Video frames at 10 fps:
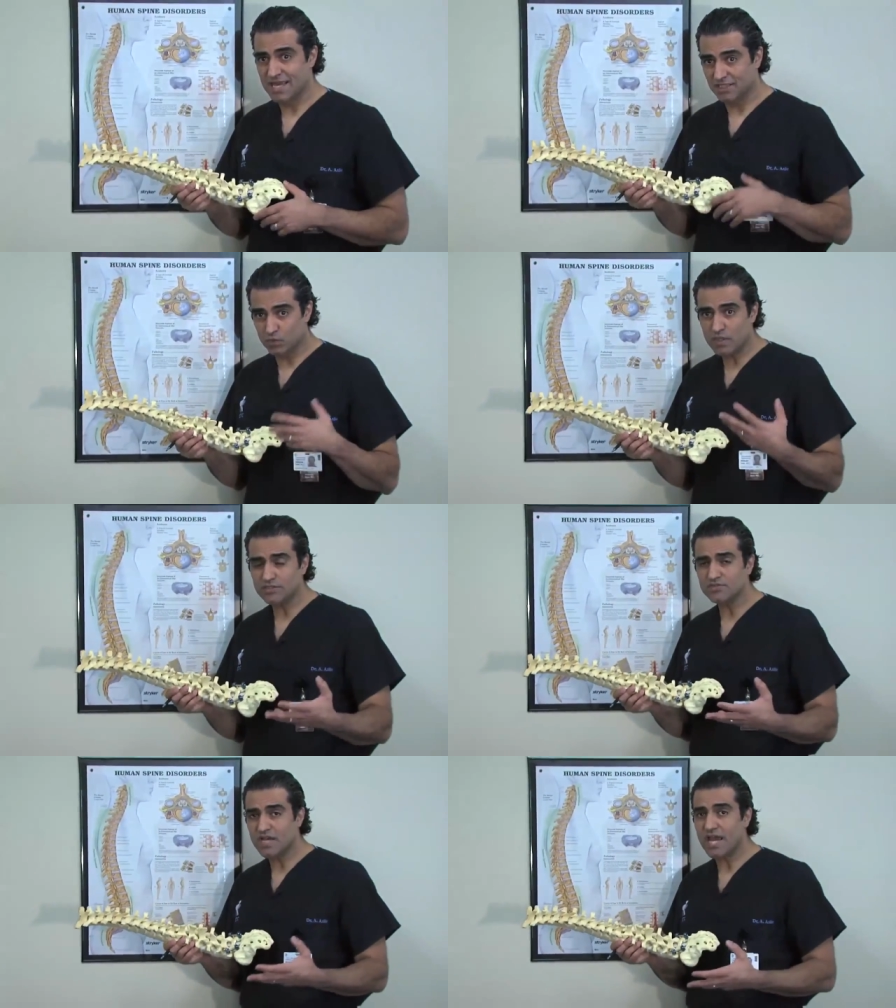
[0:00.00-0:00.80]
And the way
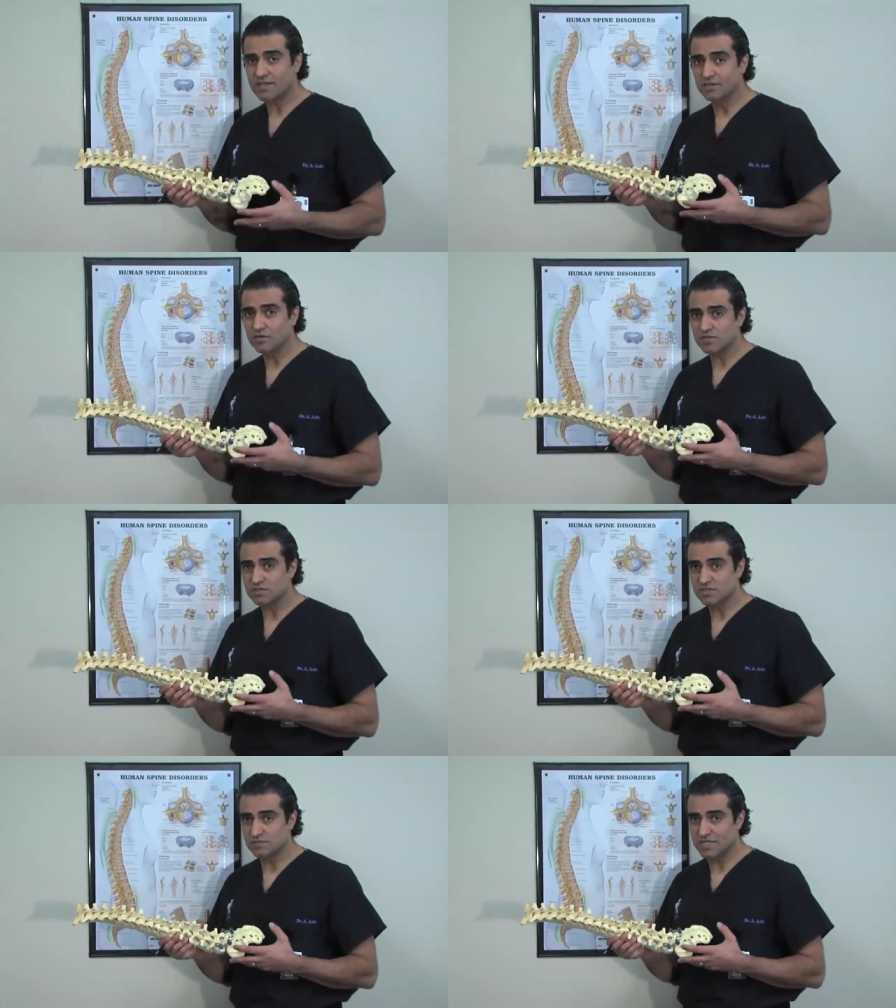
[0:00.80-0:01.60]
to diagnose
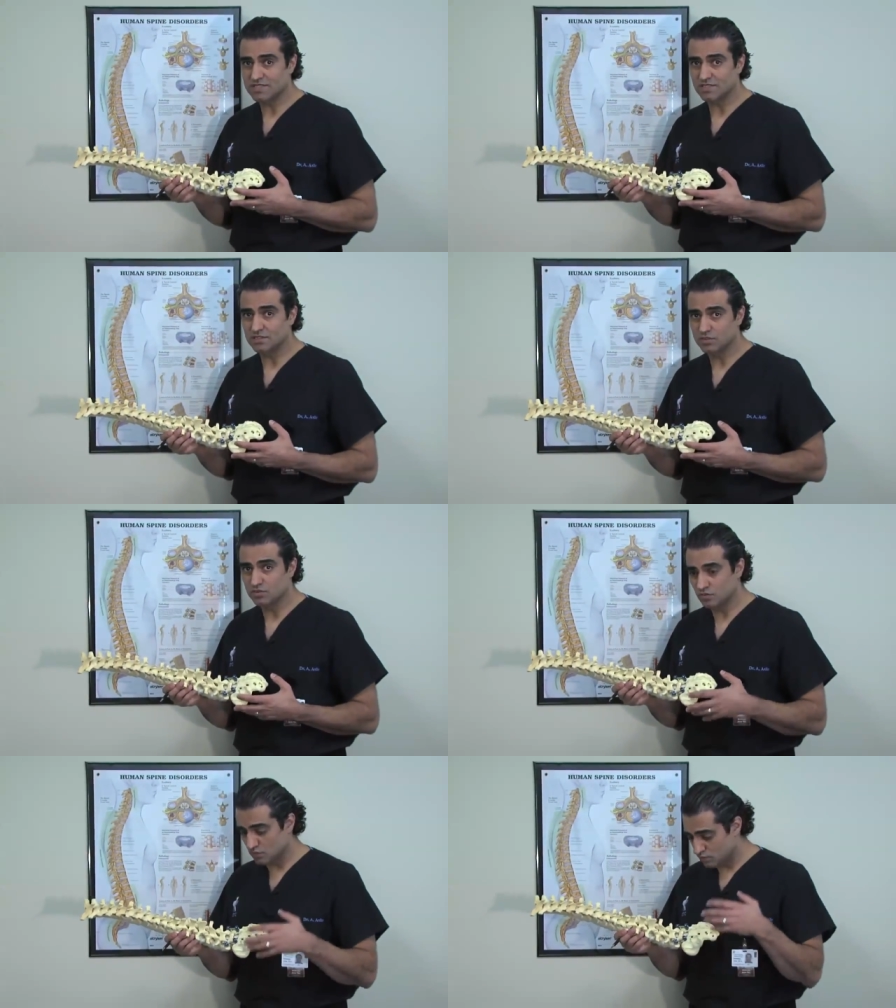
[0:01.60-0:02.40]
it is basically
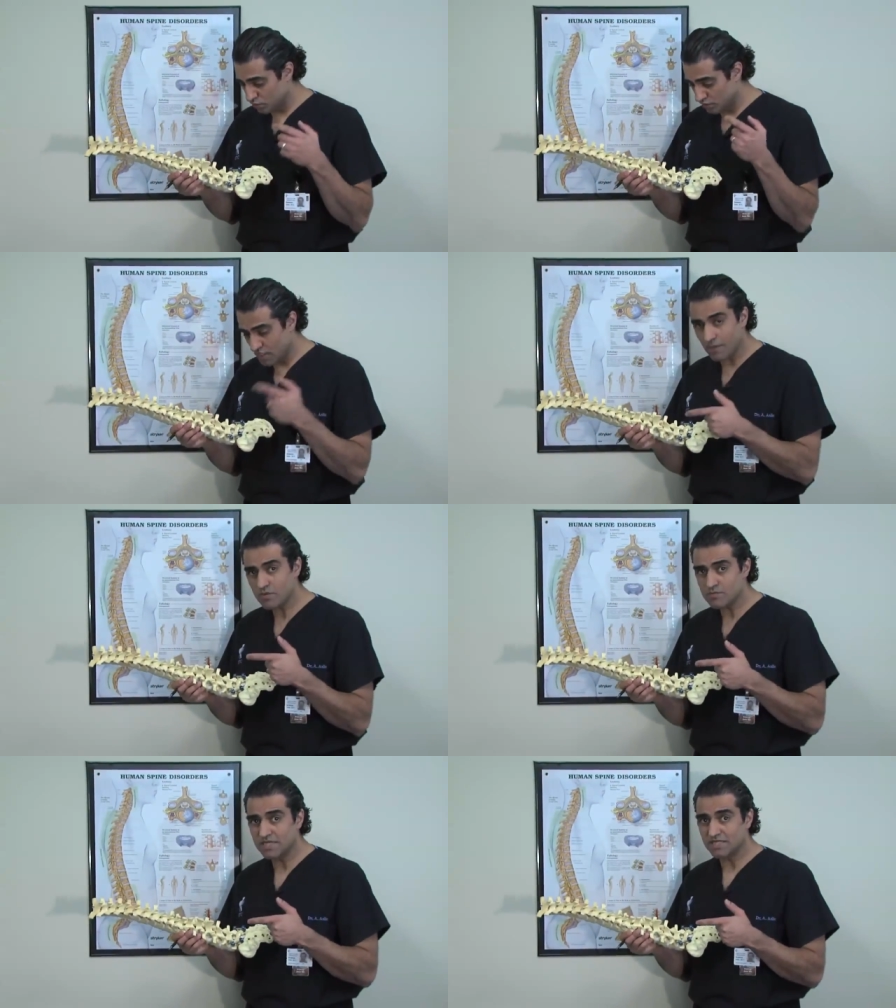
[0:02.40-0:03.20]
to put
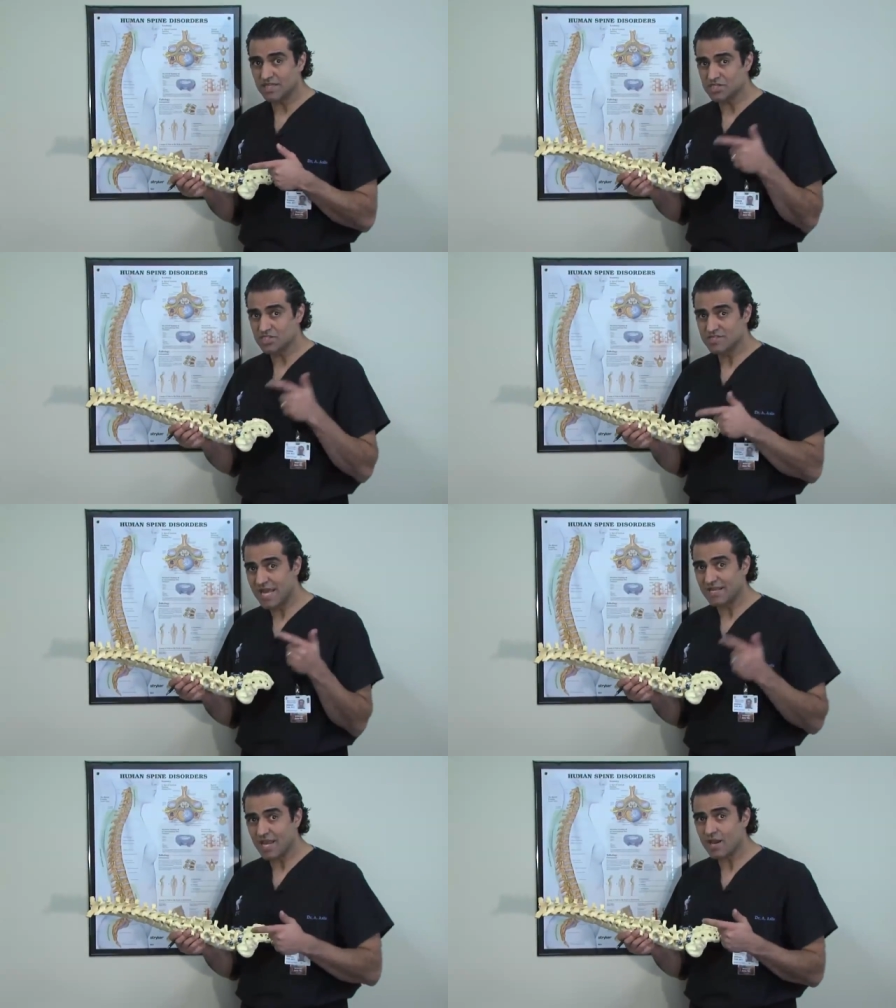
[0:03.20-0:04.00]
numbing medication in
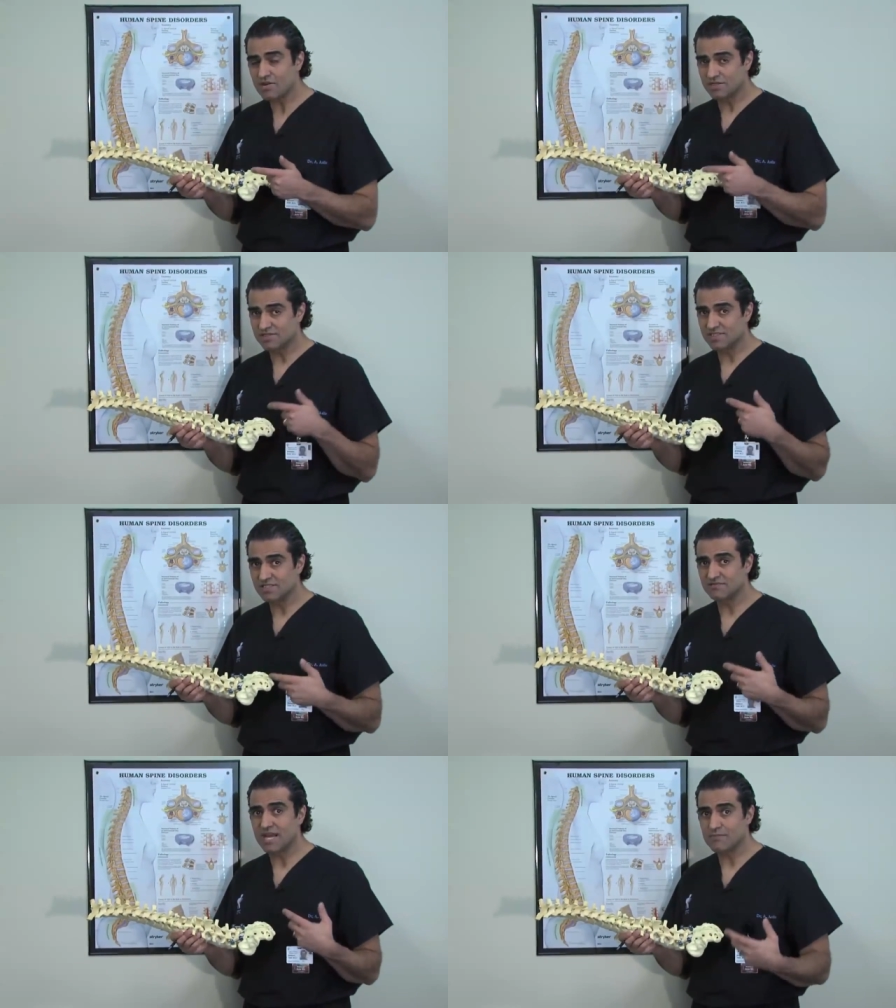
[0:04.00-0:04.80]
that area and
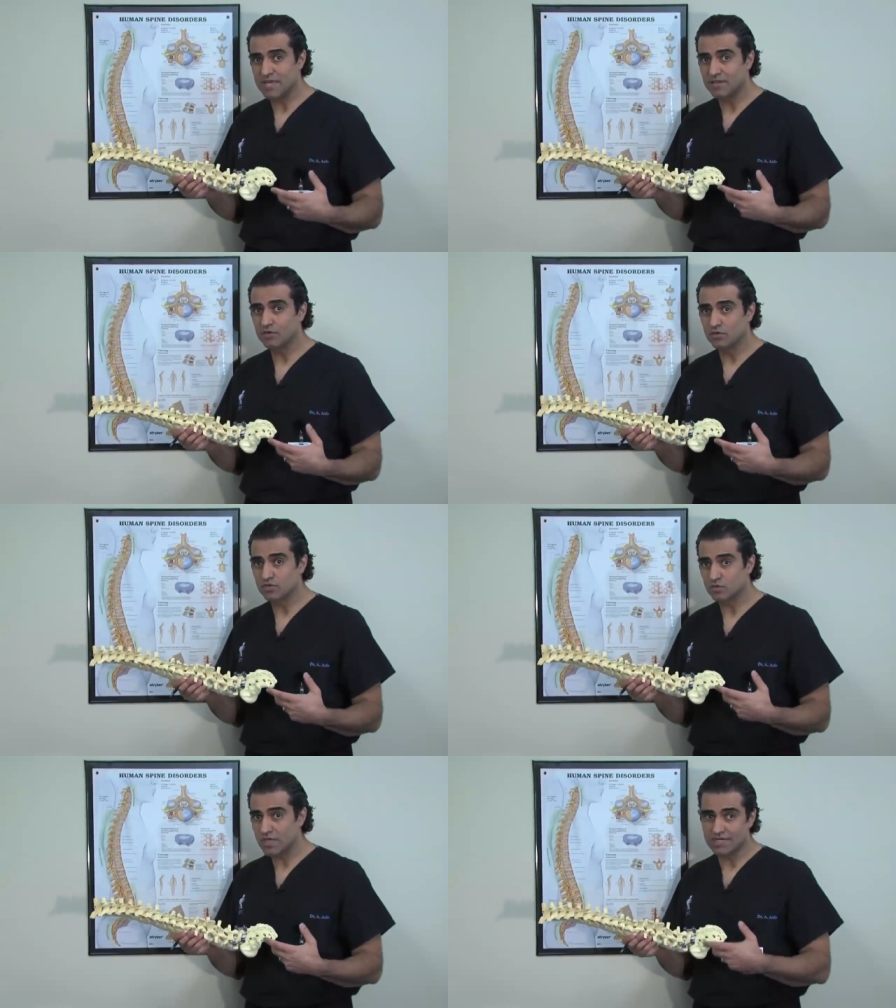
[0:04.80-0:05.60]
see if that pain
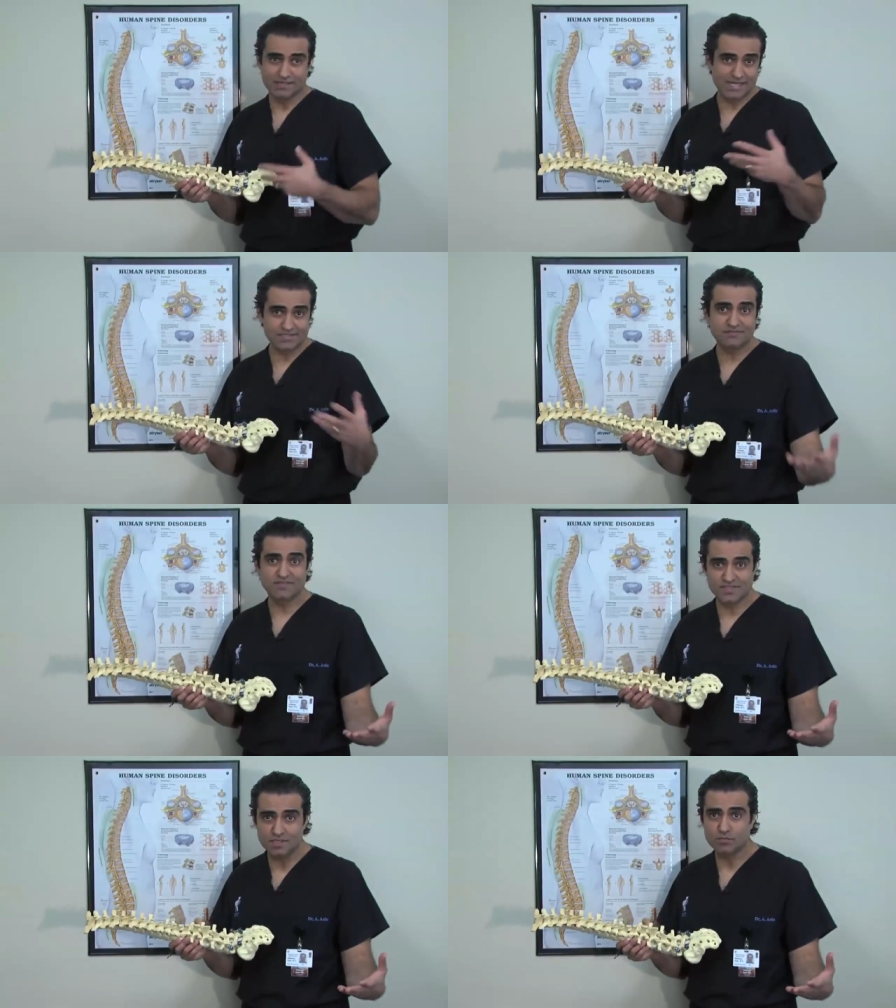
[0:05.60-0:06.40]
goes away. That's the
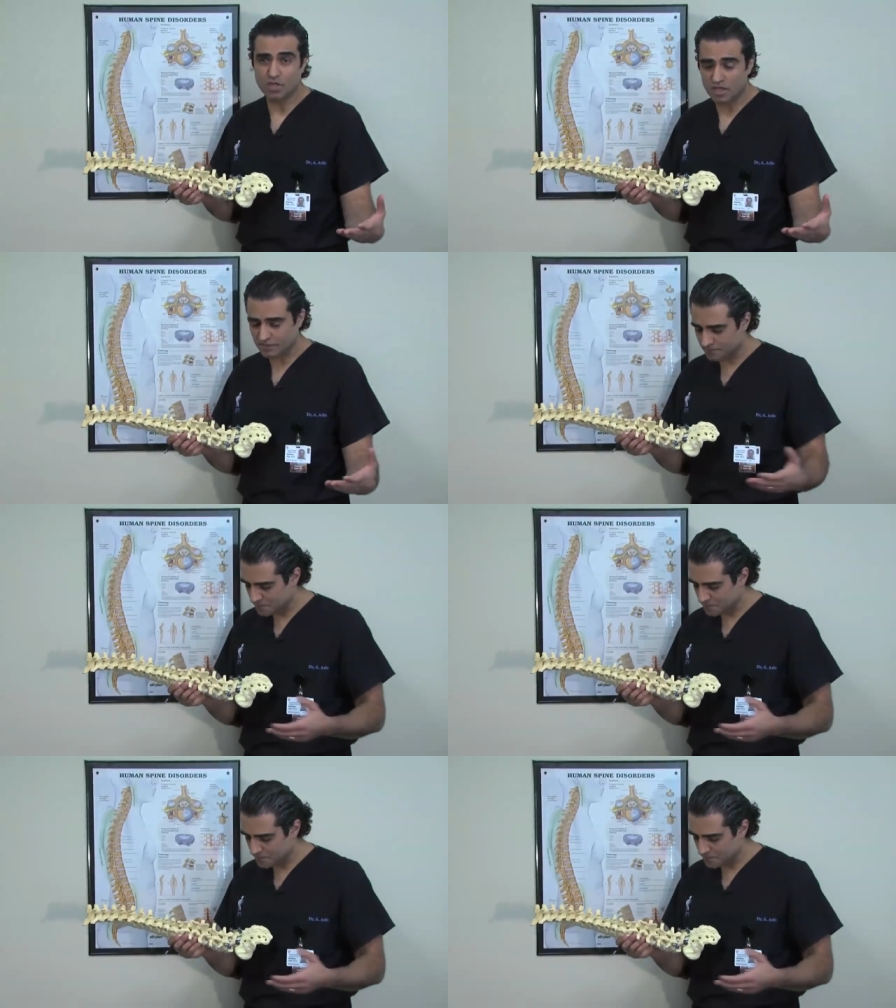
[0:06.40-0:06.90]
facet block.